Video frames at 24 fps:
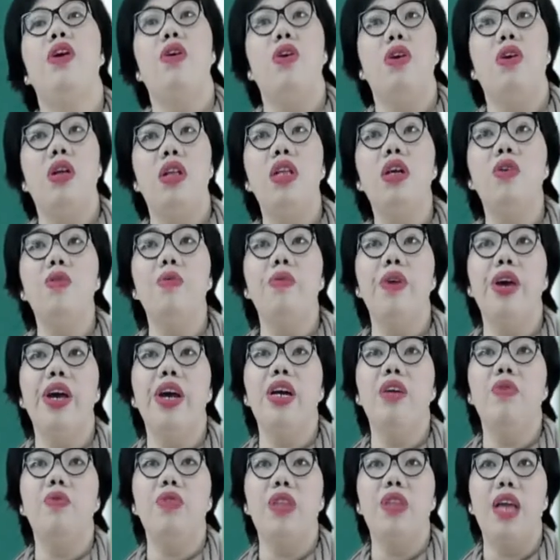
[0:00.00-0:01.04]
all
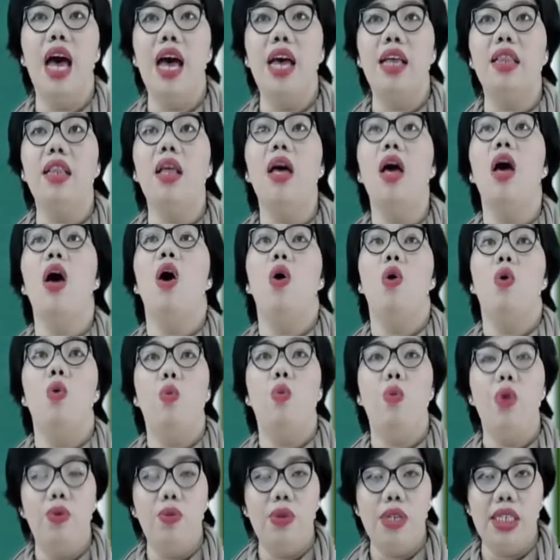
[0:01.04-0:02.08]
aware that
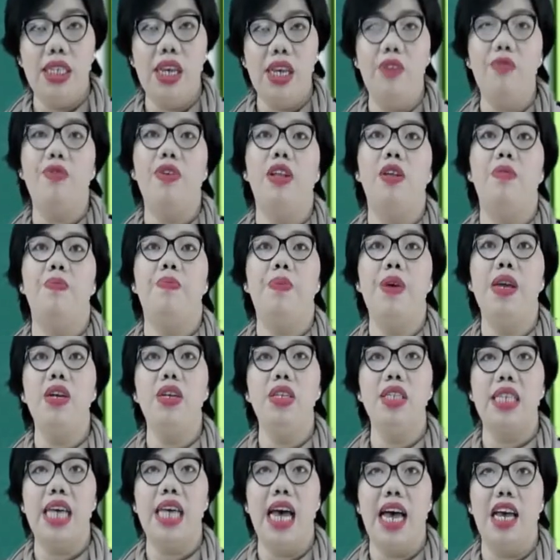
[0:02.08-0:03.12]
when we say Filipino
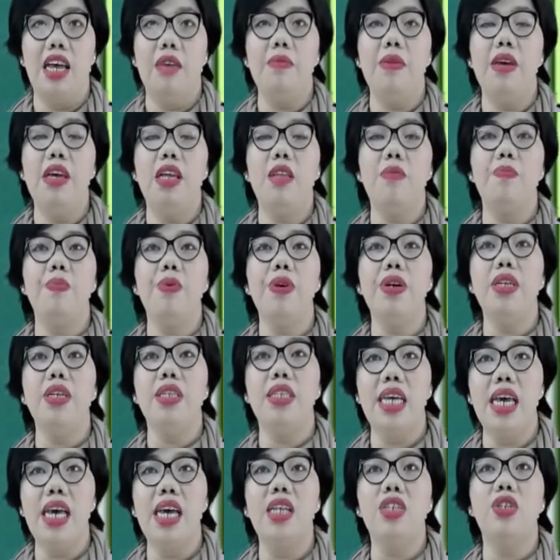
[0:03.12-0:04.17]
time, it
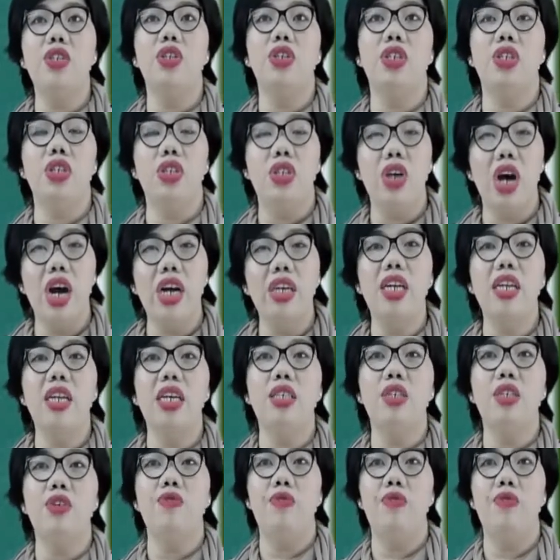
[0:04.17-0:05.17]
pertains to the tardiness of